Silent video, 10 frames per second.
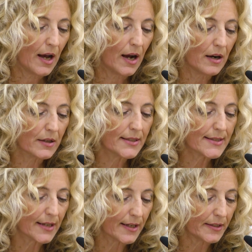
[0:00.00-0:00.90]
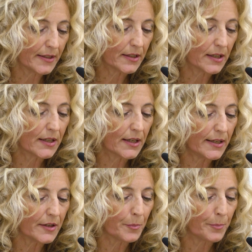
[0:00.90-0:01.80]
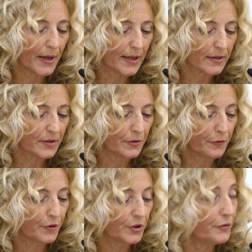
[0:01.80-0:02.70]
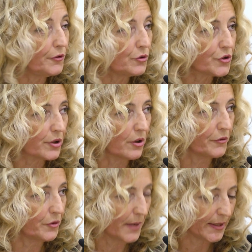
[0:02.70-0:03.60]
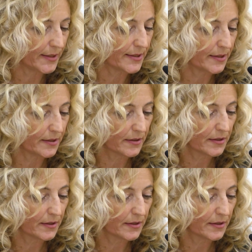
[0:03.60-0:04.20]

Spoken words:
are designing a clear path for the future of humanity,